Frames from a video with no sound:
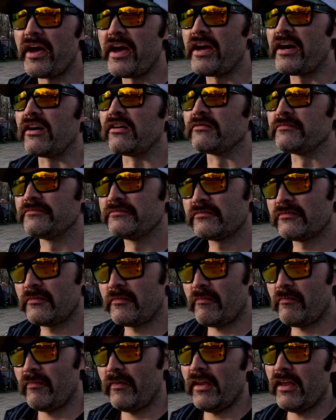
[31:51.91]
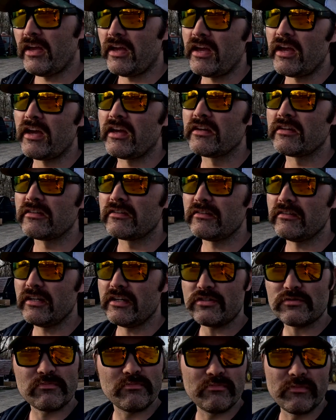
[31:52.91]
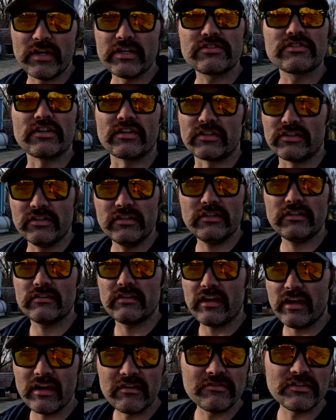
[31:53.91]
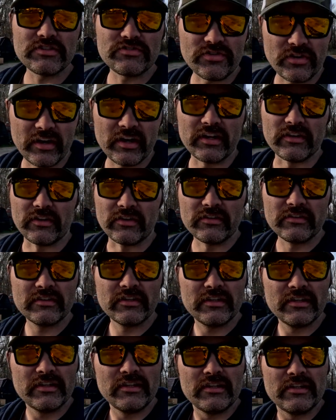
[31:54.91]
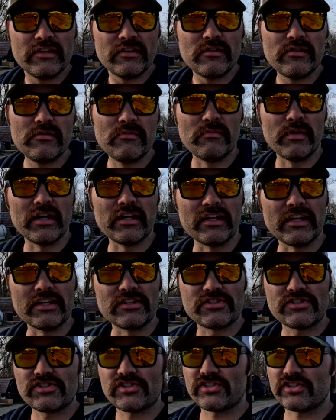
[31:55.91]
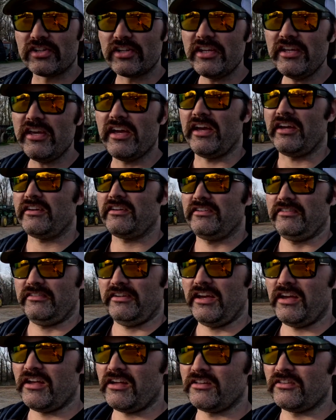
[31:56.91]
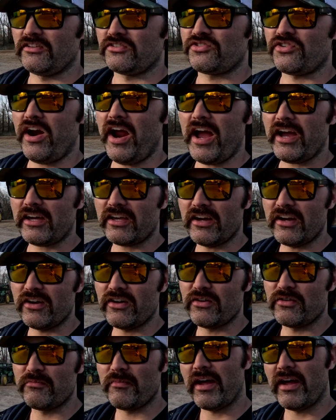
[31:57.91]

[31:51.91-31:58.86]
down and it's, it's a good heavy trailer but it's slick and the track hoe